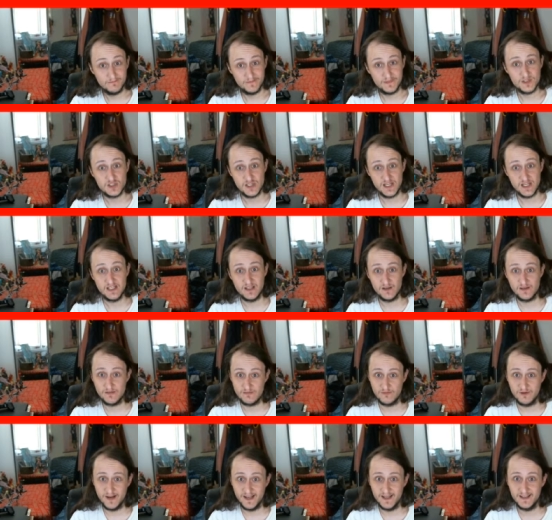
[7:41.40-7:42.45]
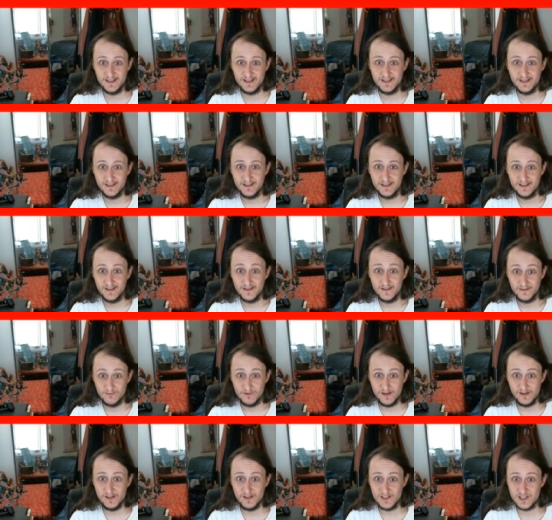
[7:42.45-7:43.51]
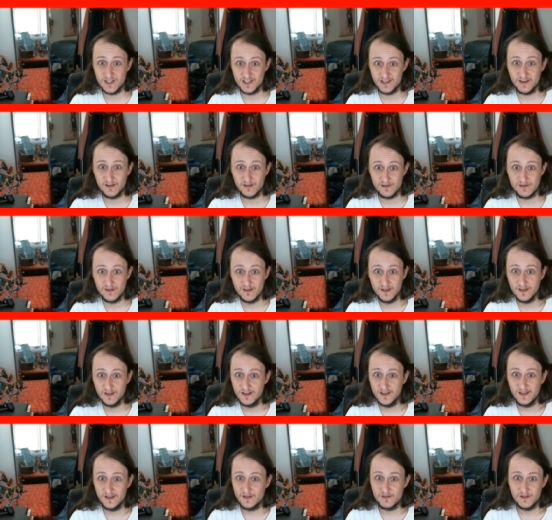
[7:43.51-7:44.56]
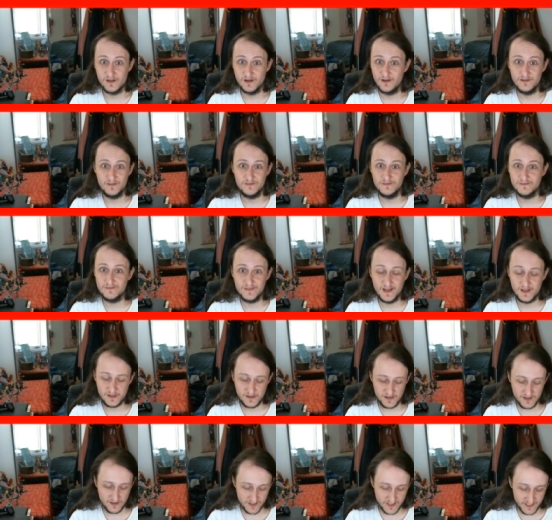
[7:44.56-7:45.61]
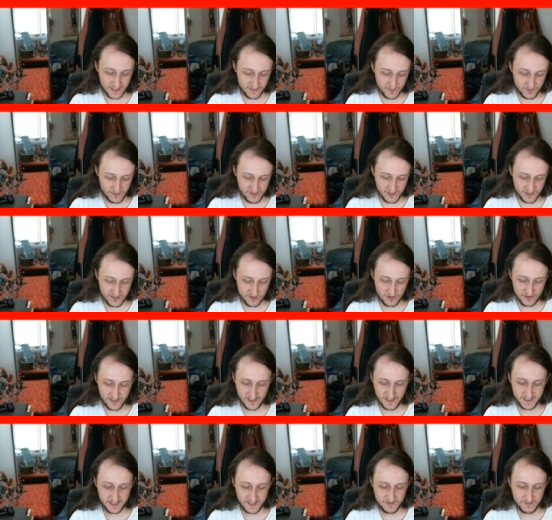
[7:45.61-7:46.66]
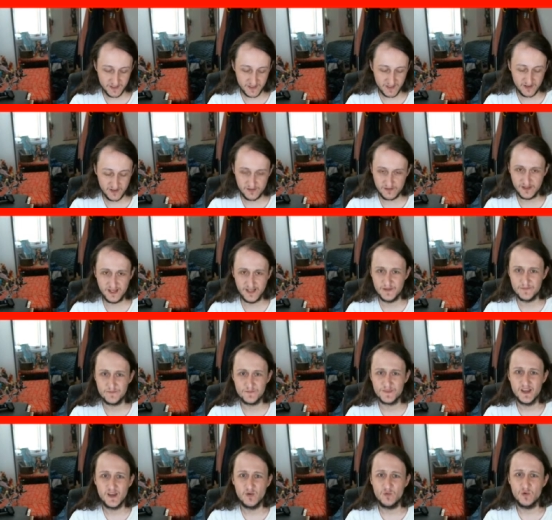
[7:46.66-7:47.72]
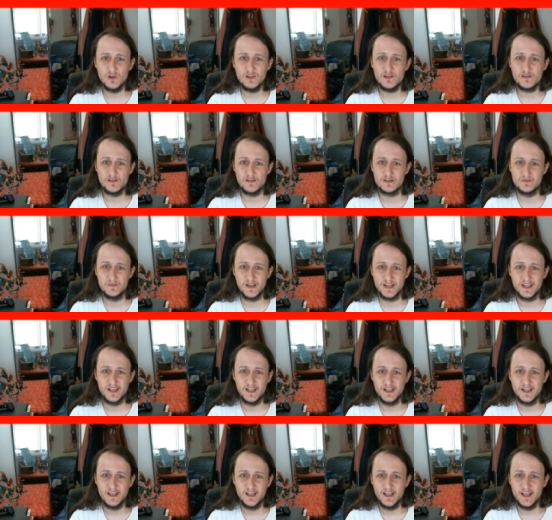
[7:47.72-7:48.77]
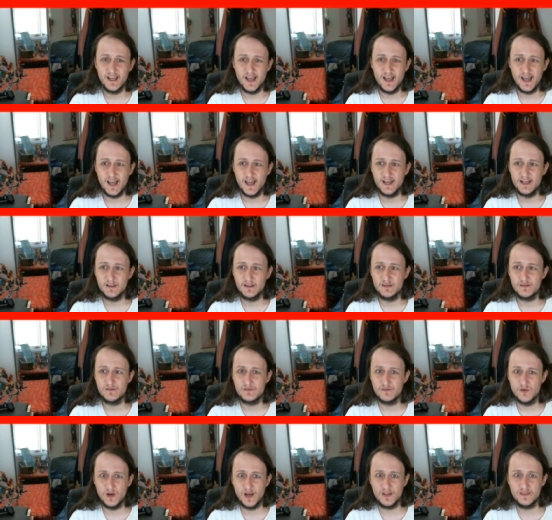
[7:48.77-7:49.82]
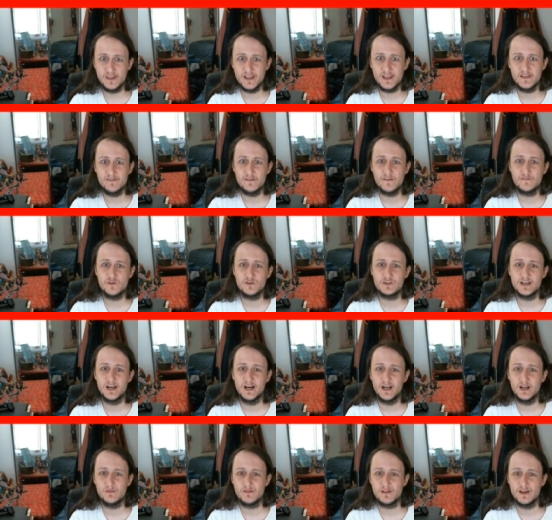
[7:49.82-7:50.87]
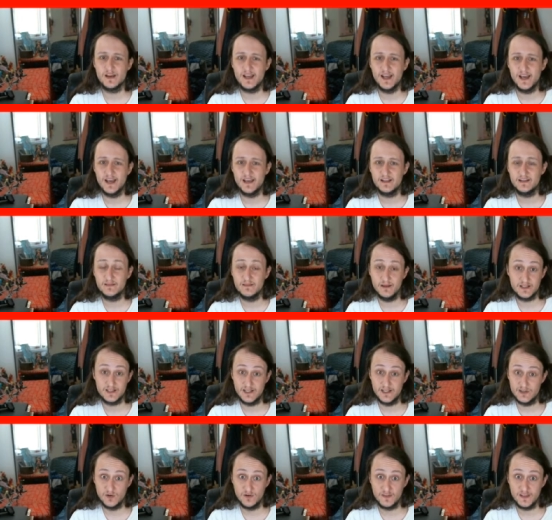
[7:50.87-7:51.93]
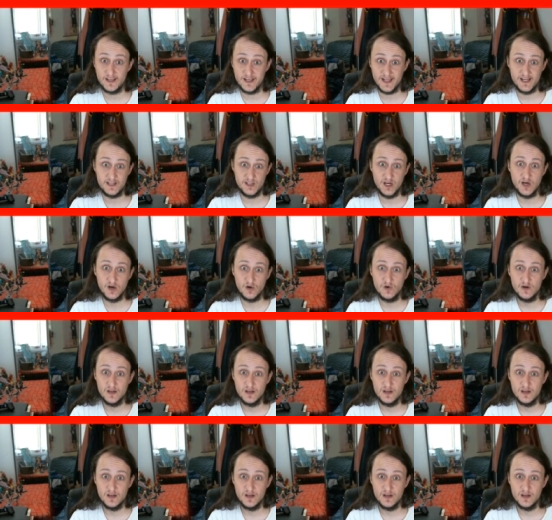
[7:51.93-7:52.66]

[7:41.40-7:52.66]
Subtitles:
Genius, right? Really genius. So that's another kind of person I don't like, because they won't listen to me. And I think even a few times I know